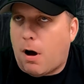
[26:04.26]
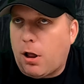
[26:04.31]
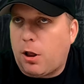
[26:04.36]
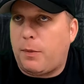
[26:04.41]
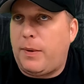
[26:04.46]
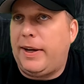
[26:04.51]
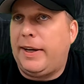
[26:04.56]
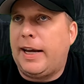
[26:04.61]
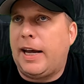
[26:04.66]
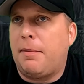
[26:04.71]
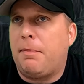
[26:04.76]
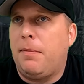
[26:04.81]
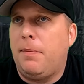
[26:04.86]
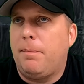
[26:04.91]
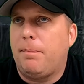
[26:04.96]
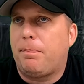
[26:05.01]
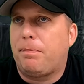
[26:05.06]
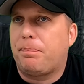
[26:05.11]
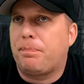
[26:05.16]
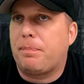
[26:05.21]
a Halloween
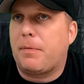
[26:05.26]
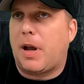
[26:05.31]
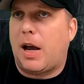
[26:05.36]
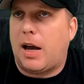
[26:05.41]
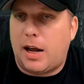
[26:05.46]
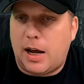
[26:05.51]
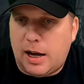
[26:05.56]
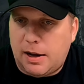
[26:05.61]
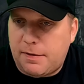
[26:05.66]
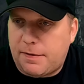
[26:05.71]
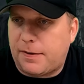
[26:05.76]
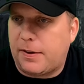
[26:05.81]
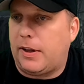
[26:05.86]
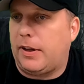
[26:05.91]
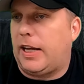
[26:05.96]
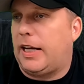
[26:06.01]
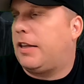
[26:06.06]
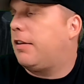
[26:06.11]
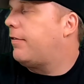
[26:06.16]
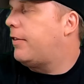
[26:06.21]
game and for the
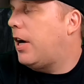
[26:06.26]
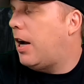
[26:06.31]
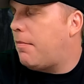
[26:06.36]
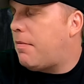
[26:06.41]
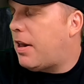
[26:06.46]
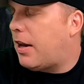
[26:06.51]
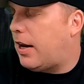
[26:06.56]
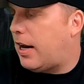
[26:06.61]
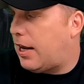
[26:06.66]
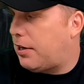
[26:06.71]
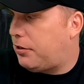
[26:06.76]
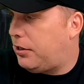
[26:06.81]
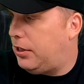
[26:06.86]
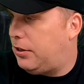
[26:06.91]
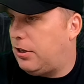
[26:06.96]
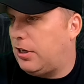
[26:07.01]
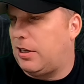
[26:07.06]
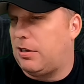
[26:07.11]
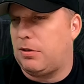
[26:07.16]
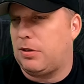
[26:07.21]
length of time that it actually
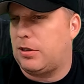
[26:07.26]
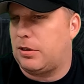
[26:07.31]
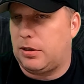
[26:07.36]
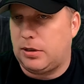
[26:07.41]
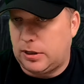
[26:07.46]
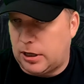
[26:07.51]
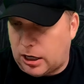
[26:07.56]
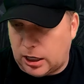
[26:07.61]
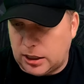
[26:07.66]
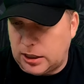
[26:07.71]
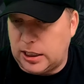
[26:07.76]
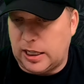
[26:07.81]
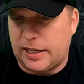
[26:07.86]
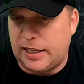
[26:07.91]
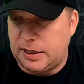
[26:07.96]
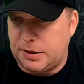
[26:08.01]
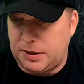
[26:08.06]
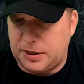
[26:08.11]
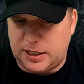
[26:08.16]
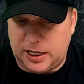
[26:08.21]
took, it was honestly, I
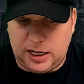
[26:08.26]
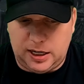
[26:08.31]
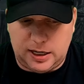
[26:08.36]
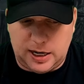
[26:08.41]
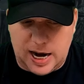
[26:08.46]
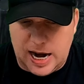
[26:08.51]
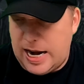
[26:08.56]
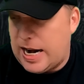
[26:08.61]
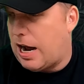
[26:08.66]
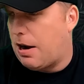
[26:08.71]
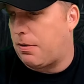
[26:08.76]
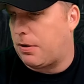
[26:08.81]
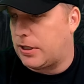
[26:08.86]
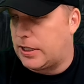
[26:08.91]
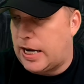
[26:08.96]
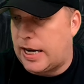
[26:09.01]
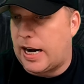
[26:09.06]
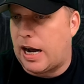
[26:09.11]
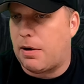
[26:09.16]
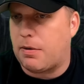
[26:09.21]
think it was like eight hours,
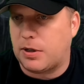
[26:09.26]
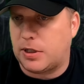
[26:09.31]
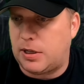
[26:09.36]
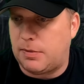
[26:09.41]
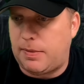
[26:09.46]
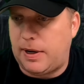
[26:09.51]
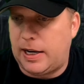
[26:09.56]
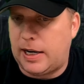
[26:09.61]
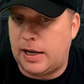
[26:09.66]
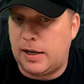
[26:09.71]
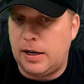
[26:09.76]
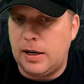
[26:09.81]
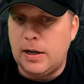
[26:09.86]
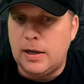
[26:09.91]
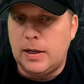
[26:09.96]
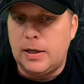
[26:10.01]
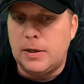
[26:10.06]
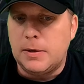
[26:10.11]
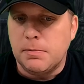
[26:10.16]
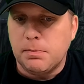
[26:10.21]
nine hours to beat it.
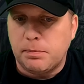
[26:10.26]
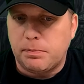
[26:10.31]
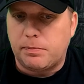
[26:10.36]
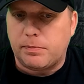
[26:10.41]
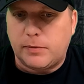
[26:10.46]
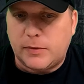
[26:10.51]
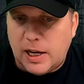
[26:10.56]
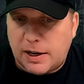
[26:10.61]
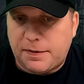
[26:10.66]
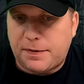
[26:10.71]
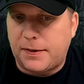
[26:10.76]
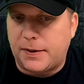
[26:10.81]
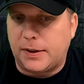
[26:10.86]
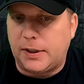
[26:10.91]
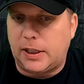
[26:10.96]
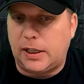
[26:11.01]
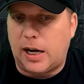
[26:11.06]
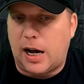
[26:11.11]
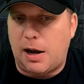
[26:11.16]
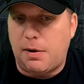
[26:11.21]

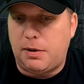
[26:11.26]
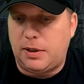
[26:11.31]
Definitely, I